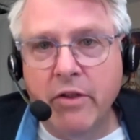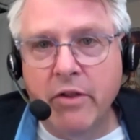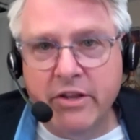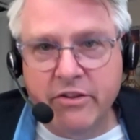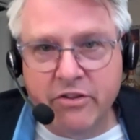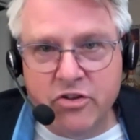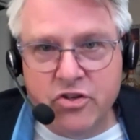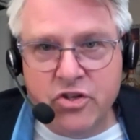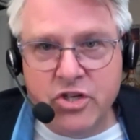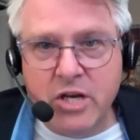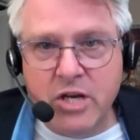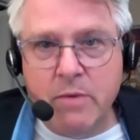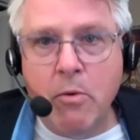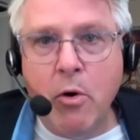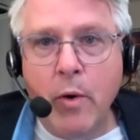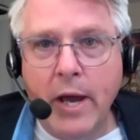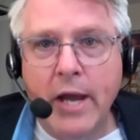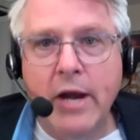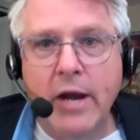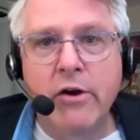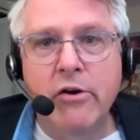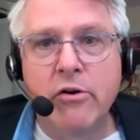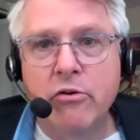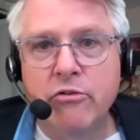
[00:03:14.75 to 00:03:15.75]
like the GMO
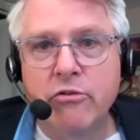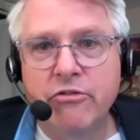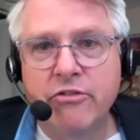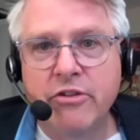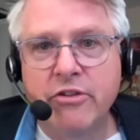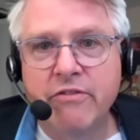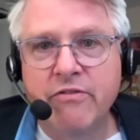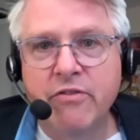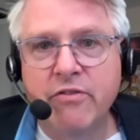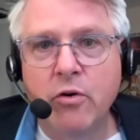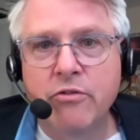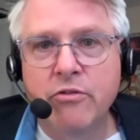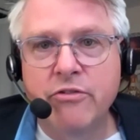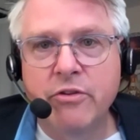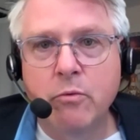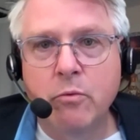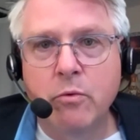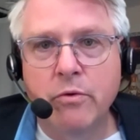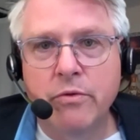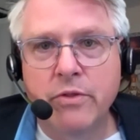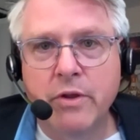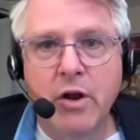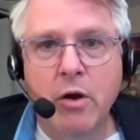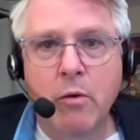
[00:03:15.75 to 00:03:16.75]
editors, the folks that
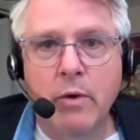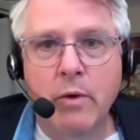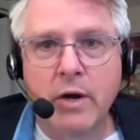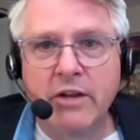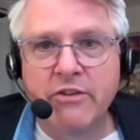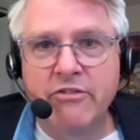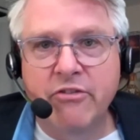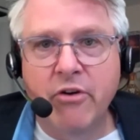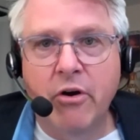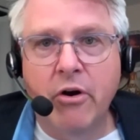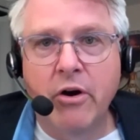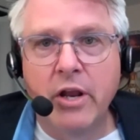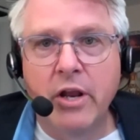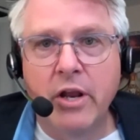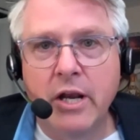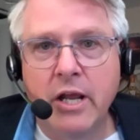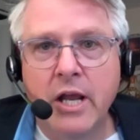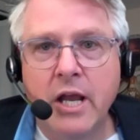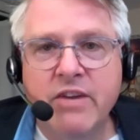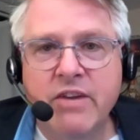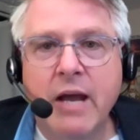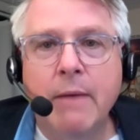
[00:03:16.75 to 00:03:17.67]
were there when I started